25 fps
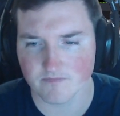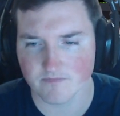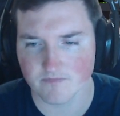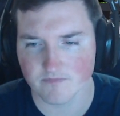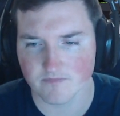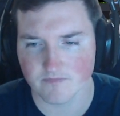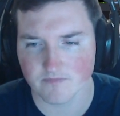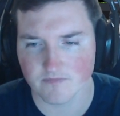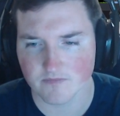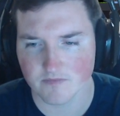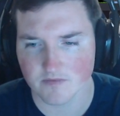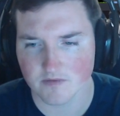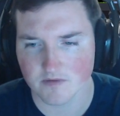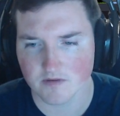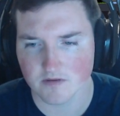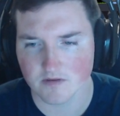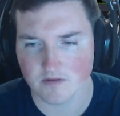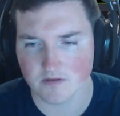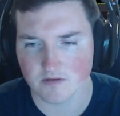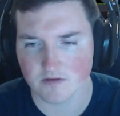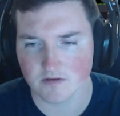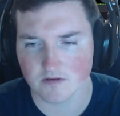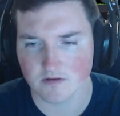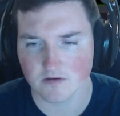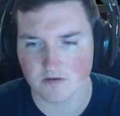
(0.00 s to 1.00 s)

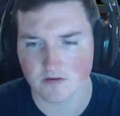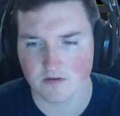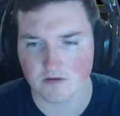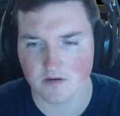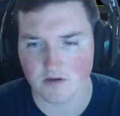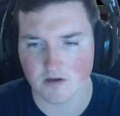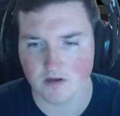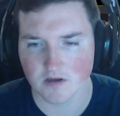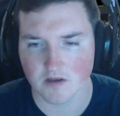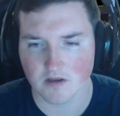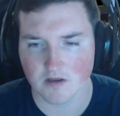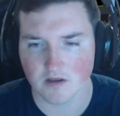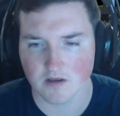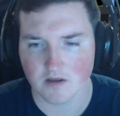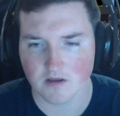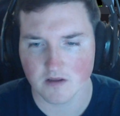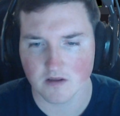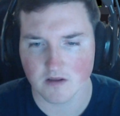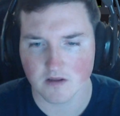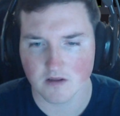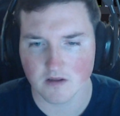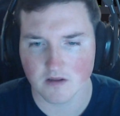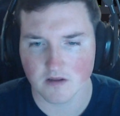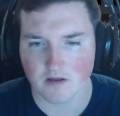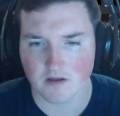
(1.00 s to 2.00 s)

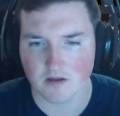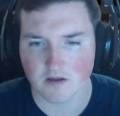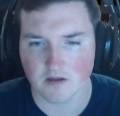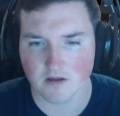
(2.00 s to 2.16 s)
Nobody speaks.